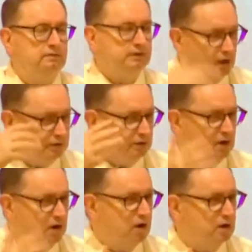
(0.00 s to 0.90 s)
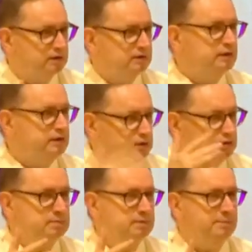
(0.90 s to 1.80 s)
with all your heart, then you
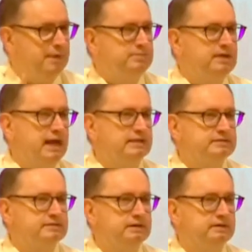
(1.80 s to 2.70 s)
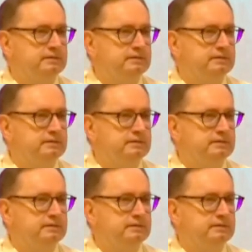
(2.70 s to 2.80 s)
can be baptized.